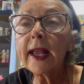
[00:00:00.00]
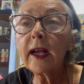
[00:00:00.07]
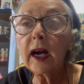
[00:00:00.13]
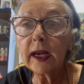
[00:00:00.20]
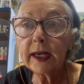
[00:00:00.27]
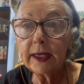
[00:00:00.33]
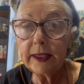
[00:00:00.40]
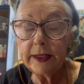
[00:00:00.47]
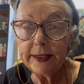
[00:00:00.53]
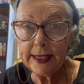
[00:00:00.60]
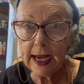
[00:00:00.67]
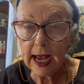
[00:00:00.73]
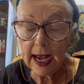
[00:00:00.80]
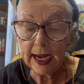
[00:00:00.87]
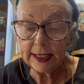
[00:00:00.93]
got it in
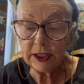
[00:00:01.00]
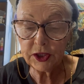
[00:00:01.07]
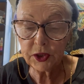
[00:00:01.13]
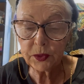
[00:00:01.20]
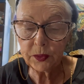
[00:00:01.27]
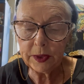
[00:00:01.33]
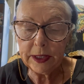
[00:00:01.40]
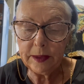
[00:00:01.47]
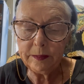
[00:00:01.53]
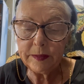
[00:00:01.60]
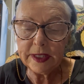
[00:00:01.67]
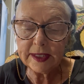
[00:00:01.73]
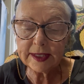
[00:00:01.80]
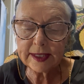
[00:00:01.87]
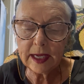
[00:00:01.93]
the Ice Cream
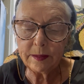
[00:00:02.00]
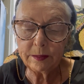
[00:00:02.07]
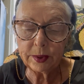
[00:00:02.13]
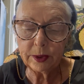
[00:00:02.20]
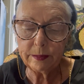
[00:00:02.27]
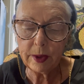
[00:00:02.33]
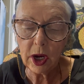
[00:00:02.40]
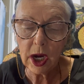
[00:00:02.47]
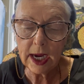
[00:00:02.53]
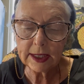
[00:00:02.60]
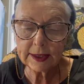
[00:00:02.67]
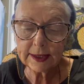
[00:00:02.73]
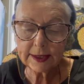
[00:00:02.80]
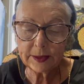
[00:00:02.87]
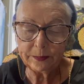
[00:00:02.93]
December
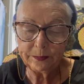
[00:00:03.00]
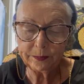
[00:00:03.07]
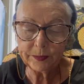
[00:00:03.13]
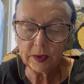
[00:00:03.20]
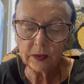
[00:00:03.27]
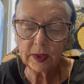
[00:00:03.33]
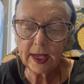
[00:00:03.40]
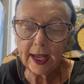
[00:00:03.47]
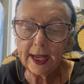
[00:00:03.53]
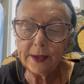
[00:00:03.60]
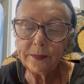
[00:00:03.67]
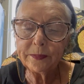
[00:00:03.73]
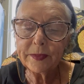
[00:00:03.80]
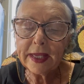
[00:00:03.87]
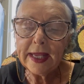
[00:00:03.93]
box,
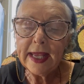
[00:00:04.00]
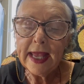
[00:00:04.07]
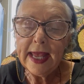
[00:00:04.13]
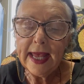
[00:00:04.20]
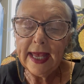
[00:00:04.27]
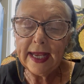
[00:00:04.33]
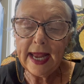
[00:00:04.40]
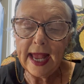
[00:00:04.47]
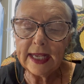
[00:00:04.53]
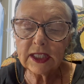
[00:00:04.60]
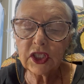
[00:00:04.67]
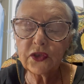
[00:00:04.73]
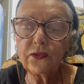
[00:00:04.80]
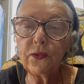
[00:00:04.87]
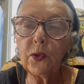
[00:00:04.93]
okay? It
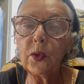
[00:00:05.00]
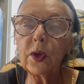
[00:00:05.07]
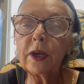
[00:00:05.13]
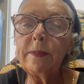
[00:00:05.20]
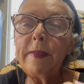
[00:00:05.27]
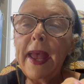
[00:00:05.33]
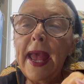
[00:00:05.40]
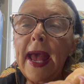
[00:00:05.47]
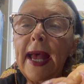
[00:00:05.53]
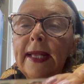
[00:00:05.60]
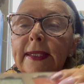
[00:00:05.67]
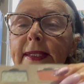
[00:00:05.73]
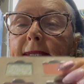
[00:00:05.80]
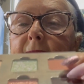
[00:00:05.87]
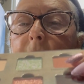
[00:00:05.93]
has 4
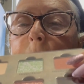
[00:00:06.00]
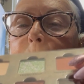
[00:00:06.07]
mattes